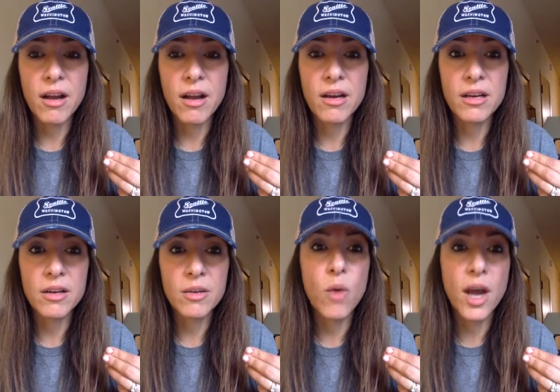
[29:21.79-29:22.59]

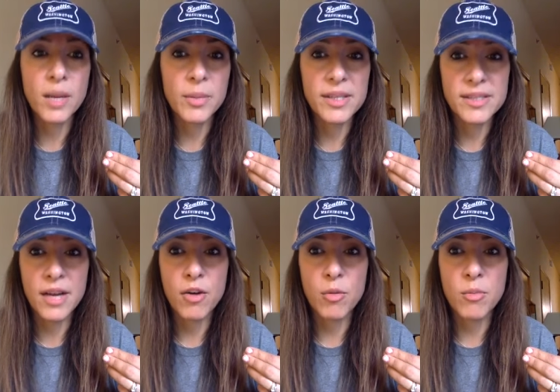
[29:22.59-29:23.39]
are wannabe
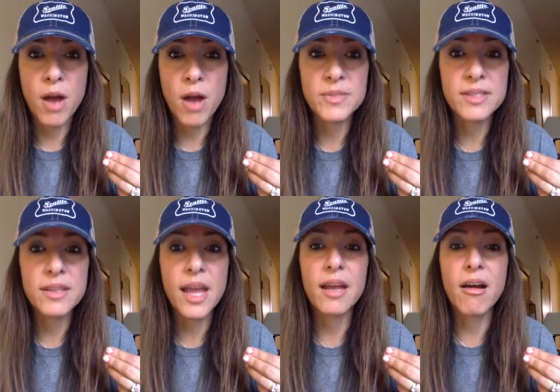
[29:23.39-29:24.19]
stay-at-home moms
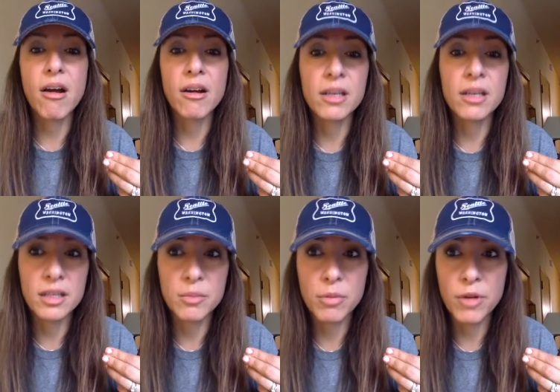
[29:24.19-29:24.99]
that are on
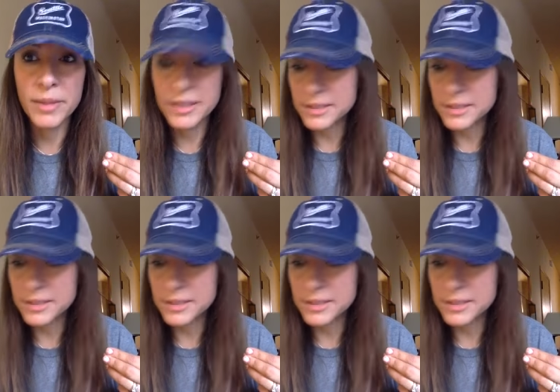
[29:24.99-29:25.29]
unemployment